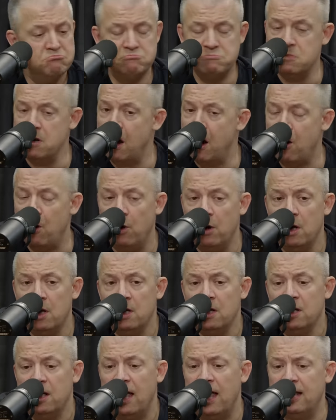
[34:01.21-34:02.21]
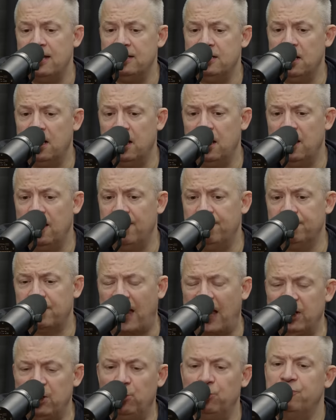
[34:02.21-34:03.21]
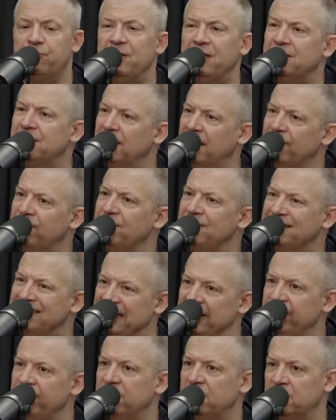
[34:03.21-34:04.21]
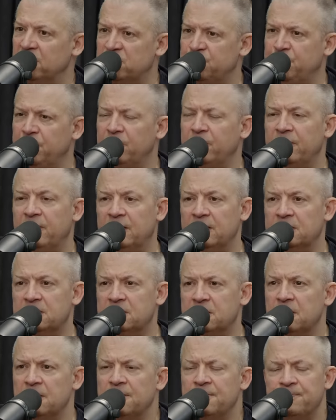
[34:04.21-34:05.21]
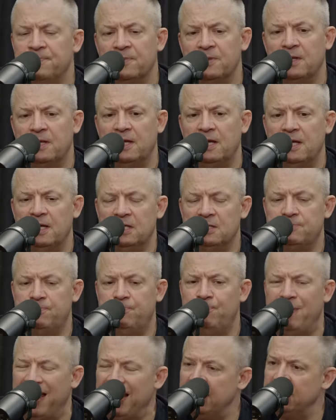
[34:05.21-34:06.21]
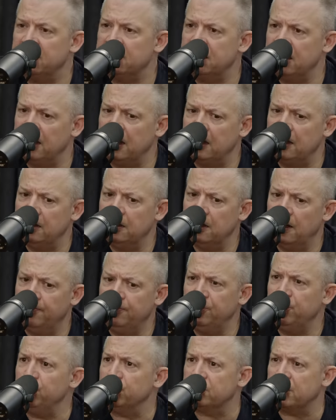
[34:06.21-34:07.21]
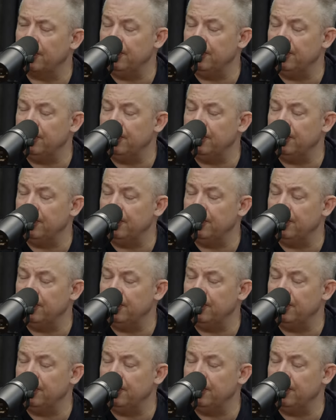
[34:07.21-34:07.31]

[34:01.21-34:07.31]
No, no. And um, I don't think that every deviant experience is based in abuse.